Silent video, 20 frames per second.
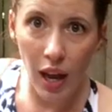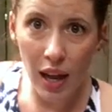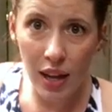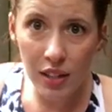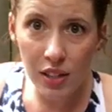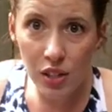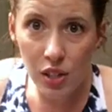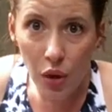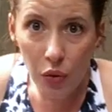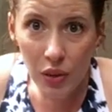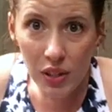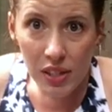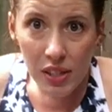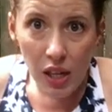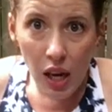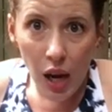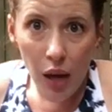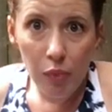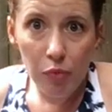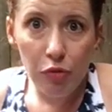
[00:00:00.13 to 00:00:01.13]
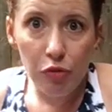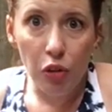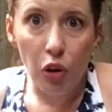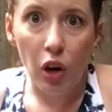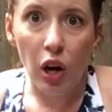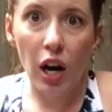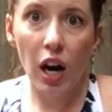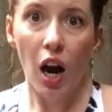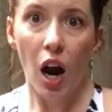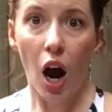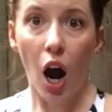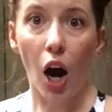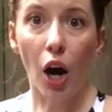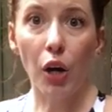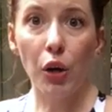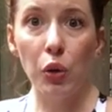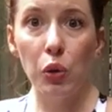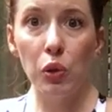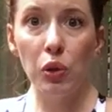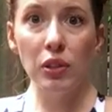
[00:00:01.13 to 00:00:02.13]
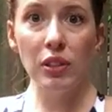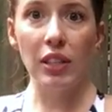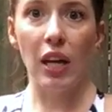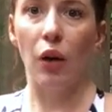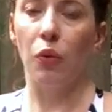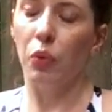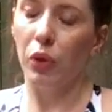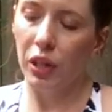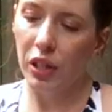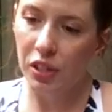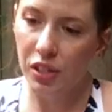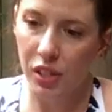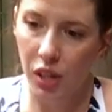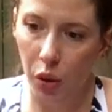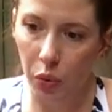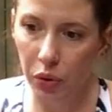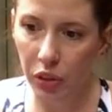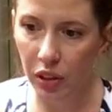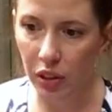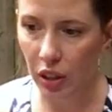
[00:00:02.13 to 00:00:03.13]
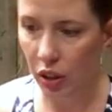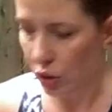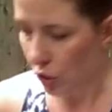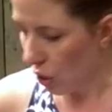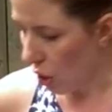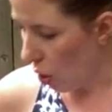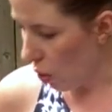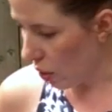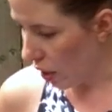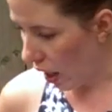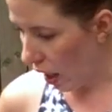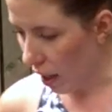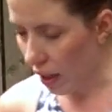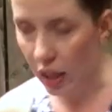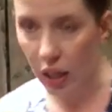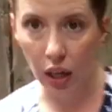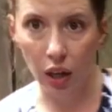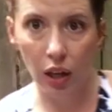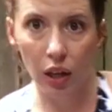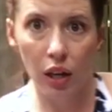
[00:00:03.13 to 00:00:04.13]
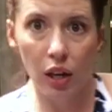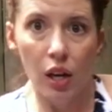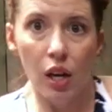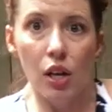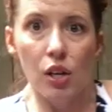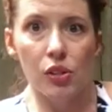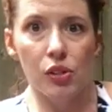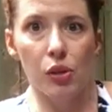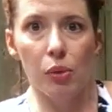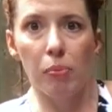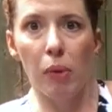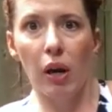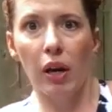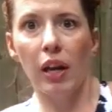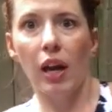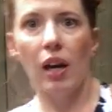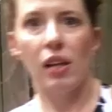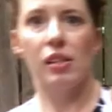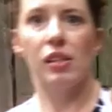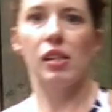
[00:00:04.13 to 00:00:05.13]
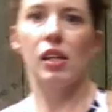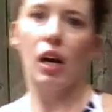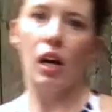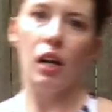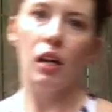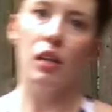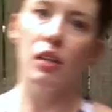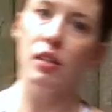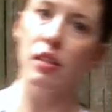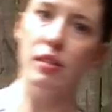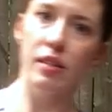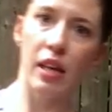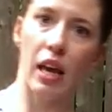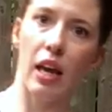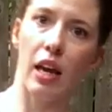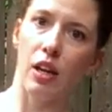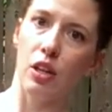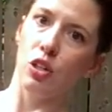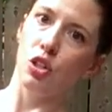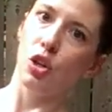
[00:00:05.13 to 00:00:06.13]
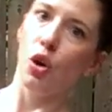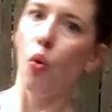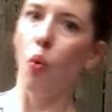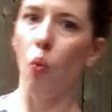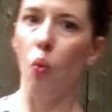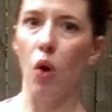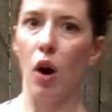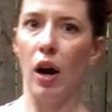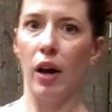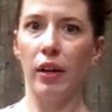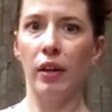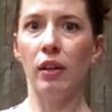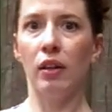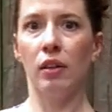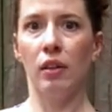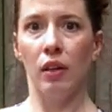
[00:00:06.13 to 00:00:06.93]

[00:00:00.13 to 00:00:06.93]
And so it's time for our cool down. We're gonna start with a little yoga here. So Mariasana, Sage 1.